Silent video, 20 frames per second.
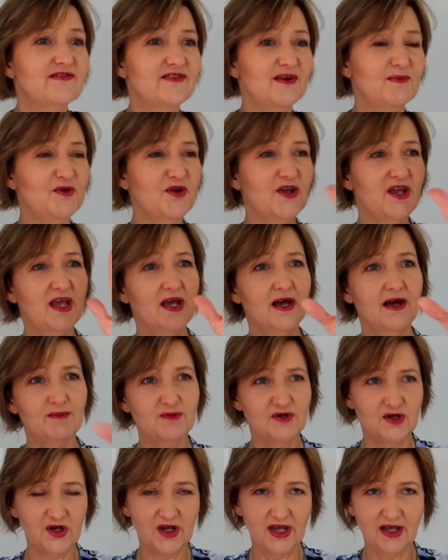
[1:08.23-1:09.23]
If I'm
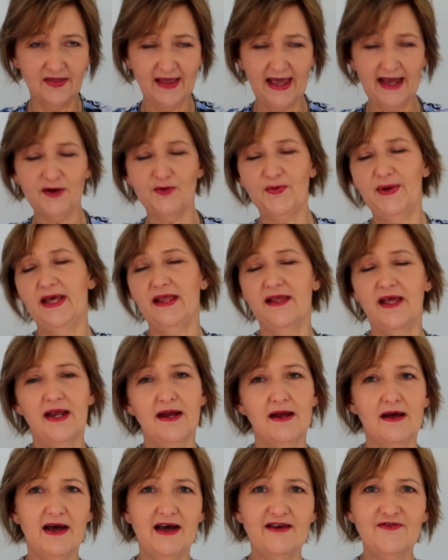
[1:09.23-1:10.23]
looking that way there
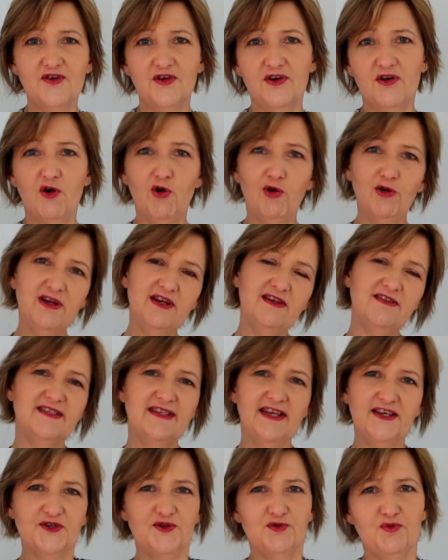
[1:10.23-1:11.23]
now. I've got a whole little
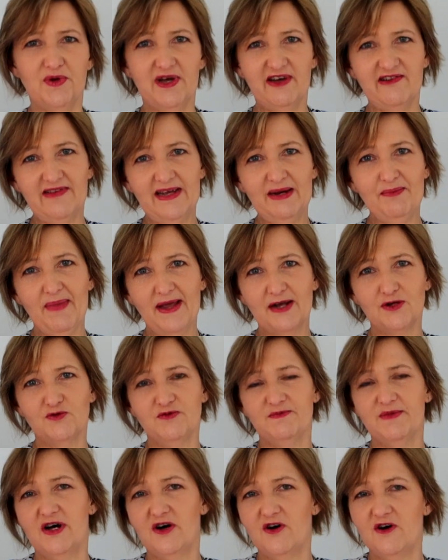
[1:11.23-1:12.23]
section where I've unpacked
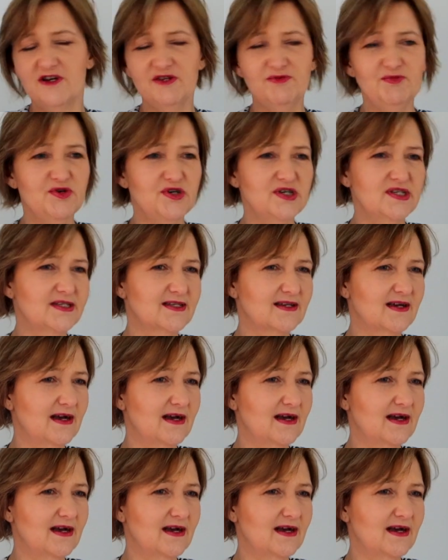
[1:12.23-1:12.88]
all my art books.